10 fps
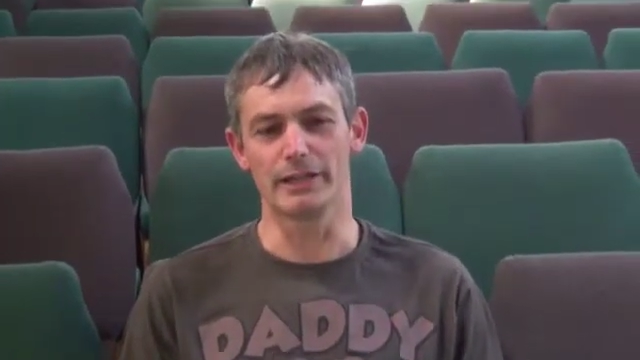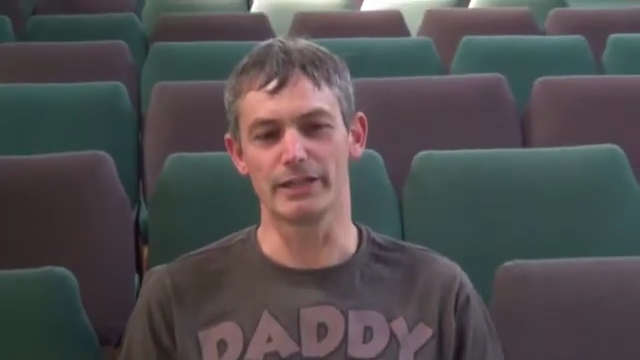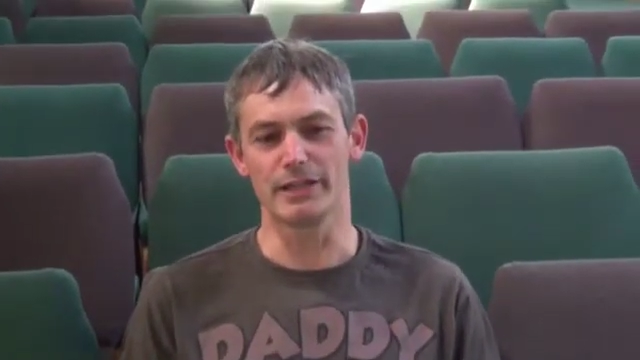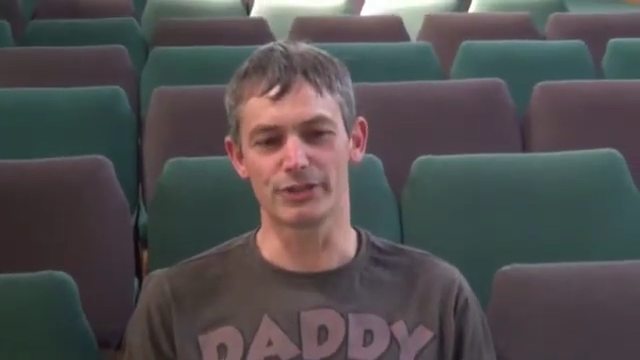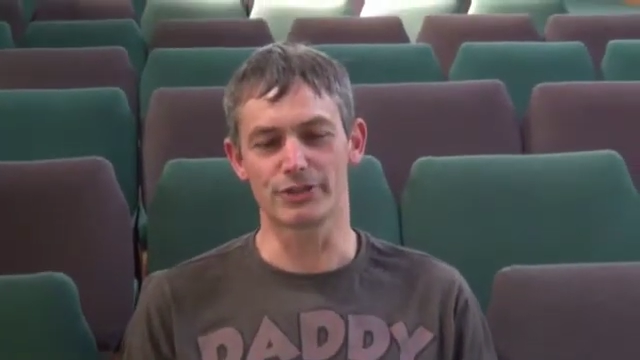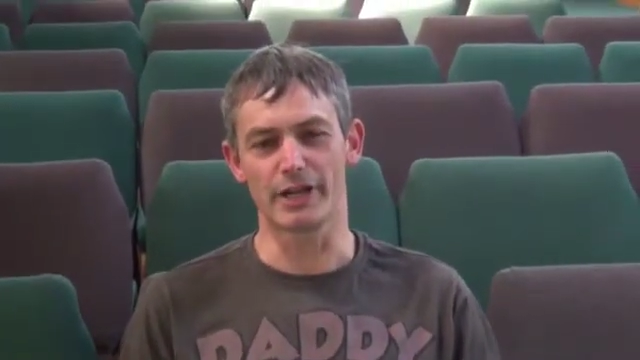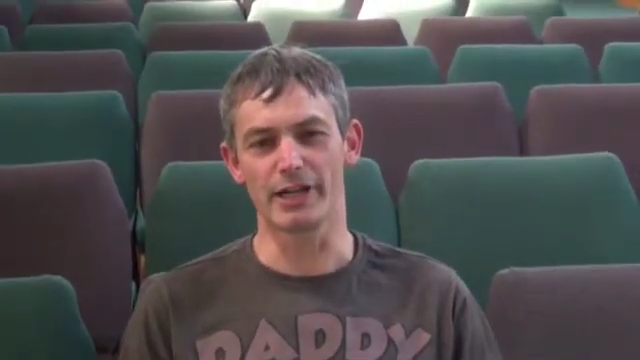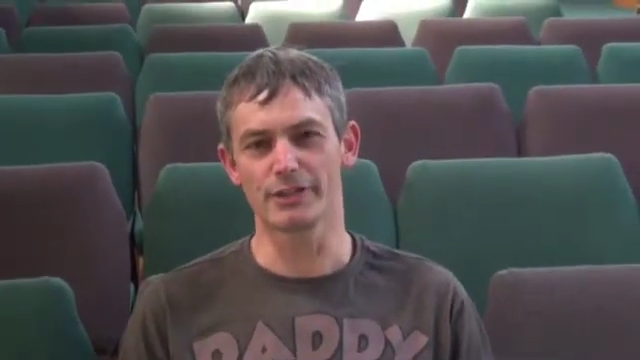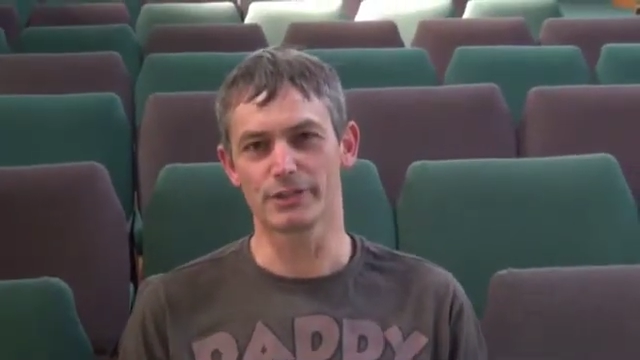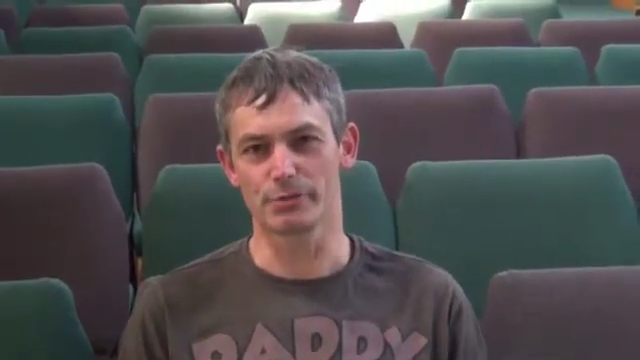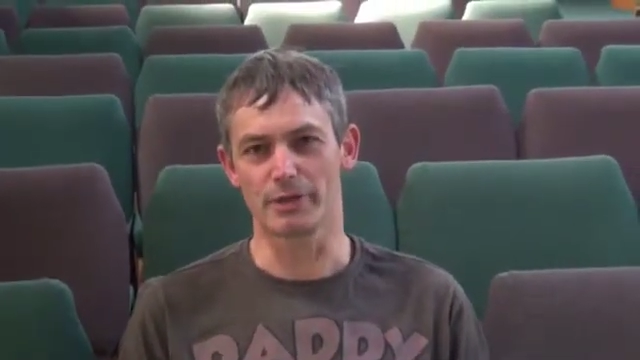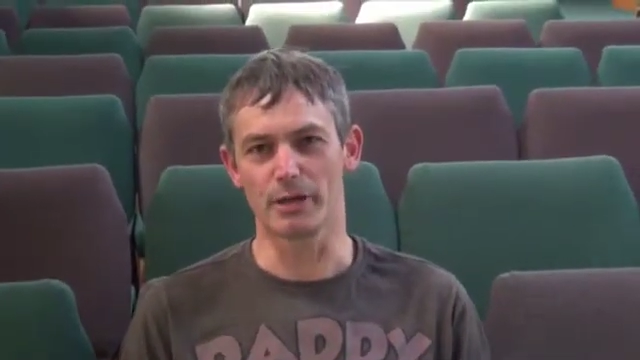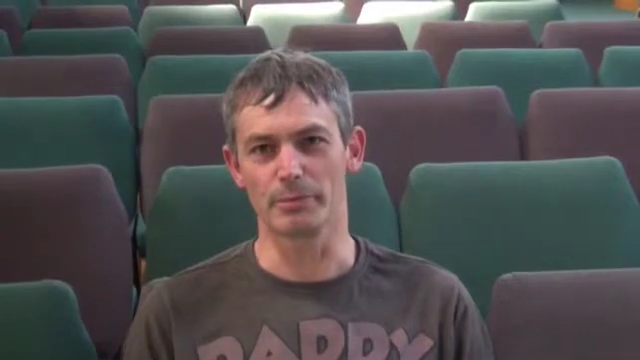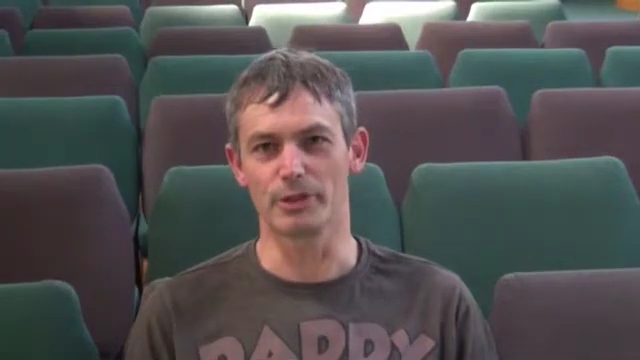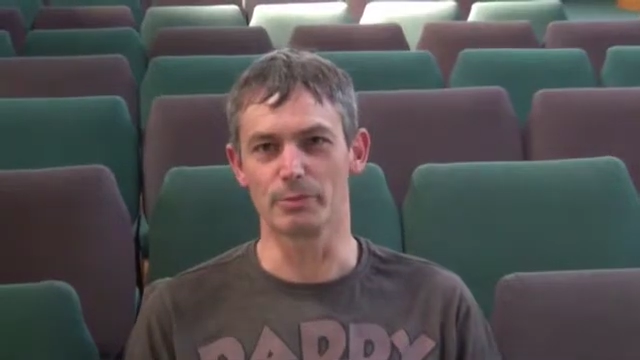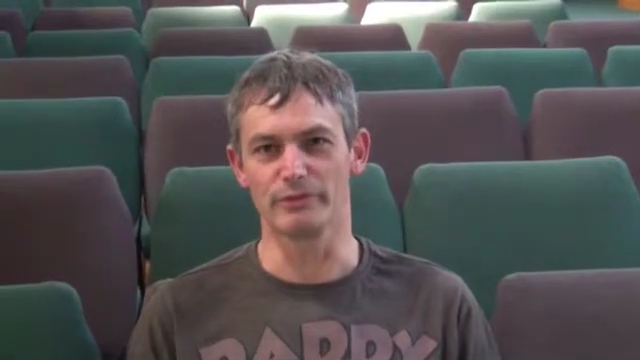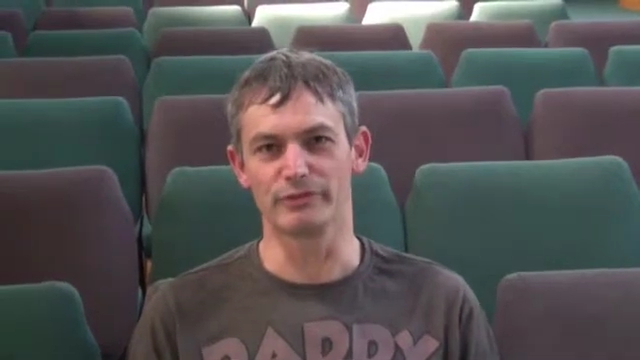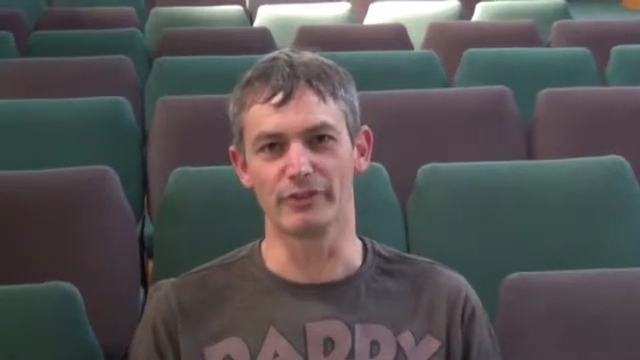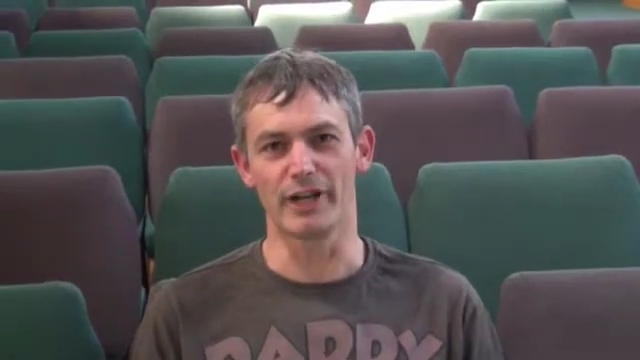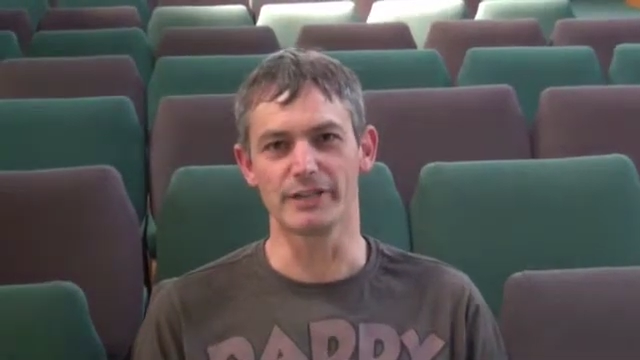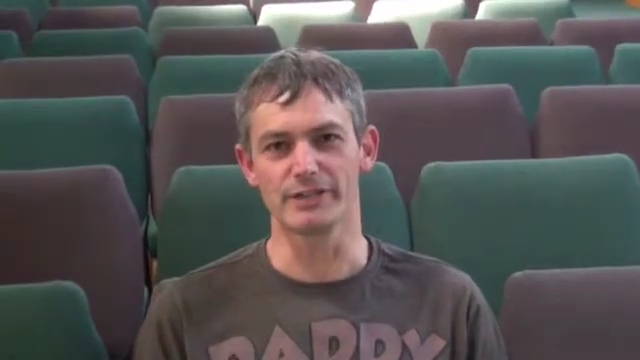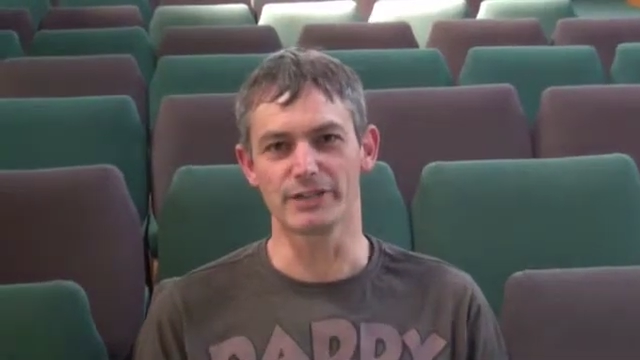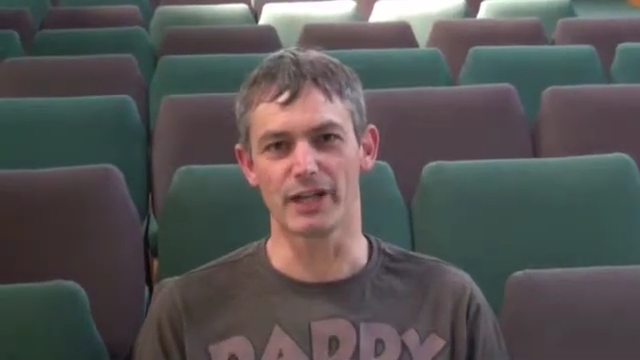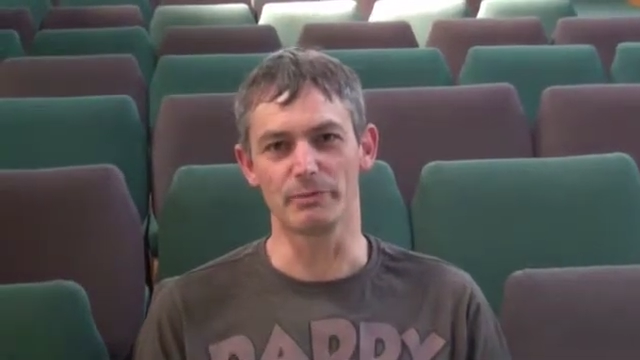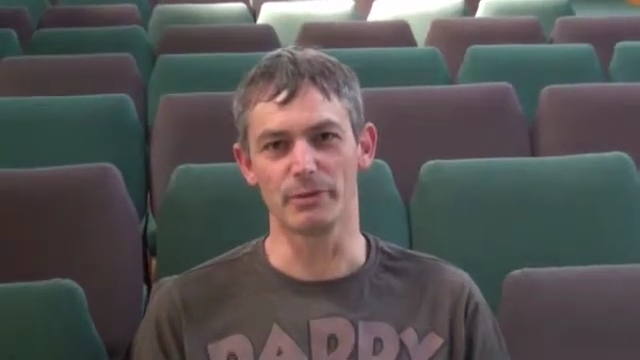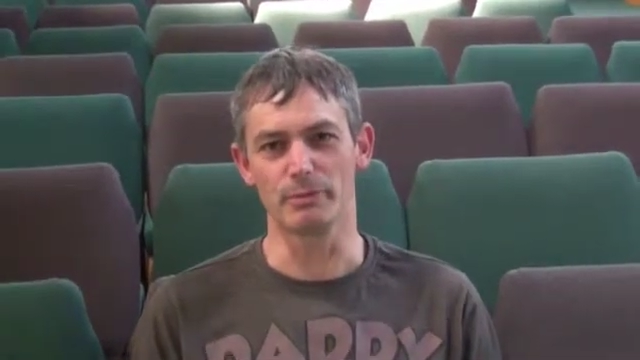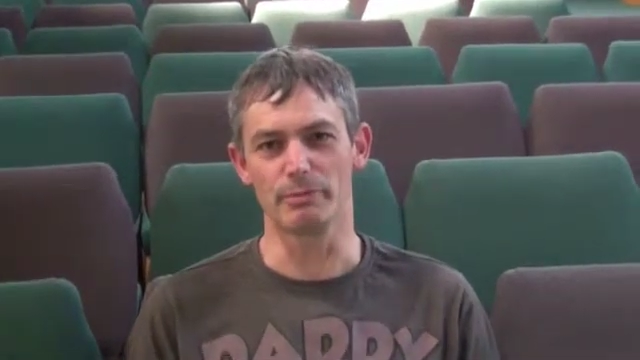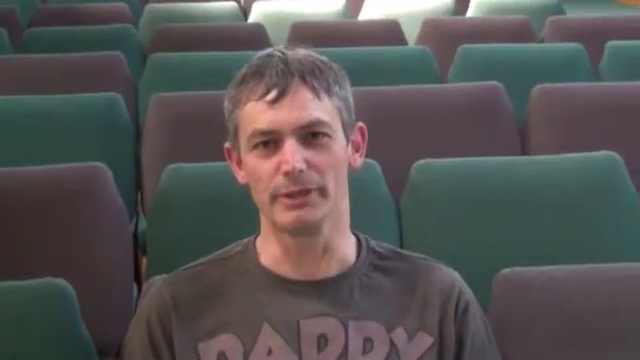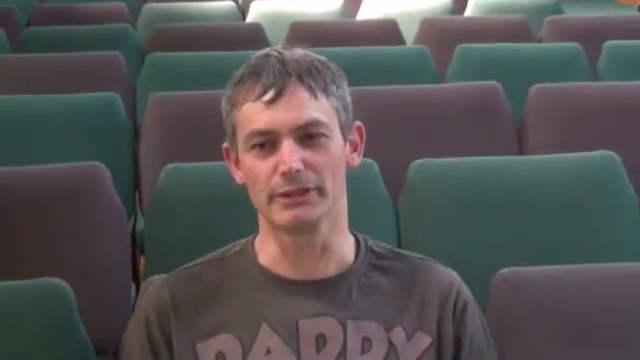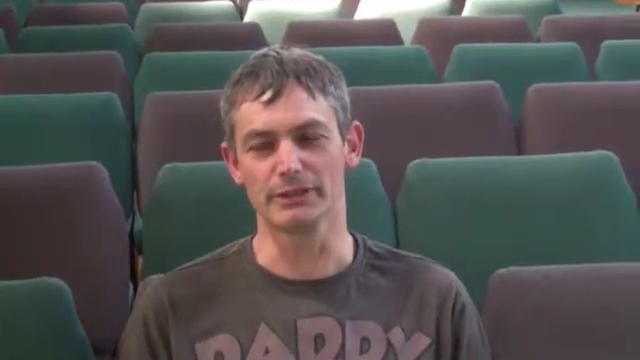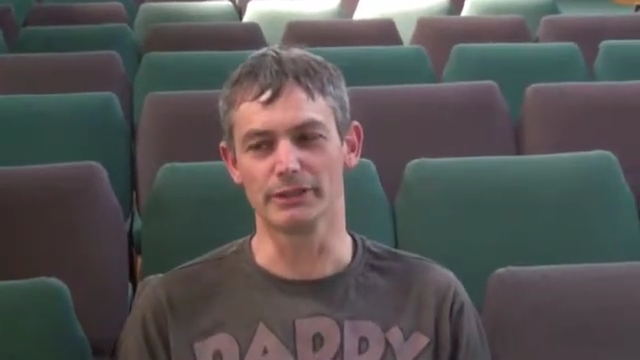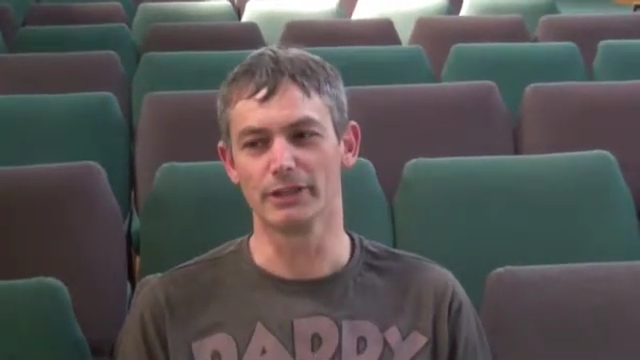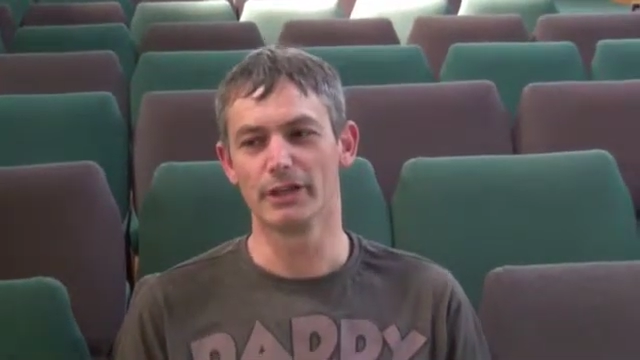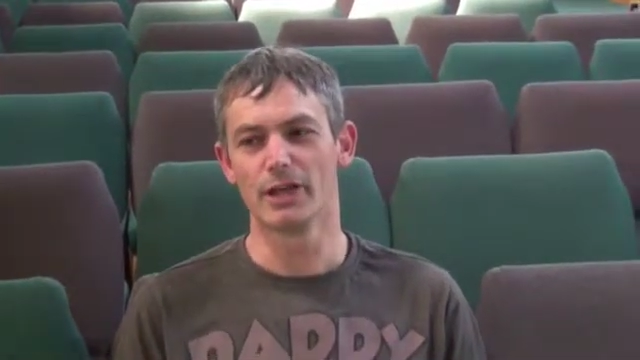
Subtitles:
these strangers were now becoming friends, and we were building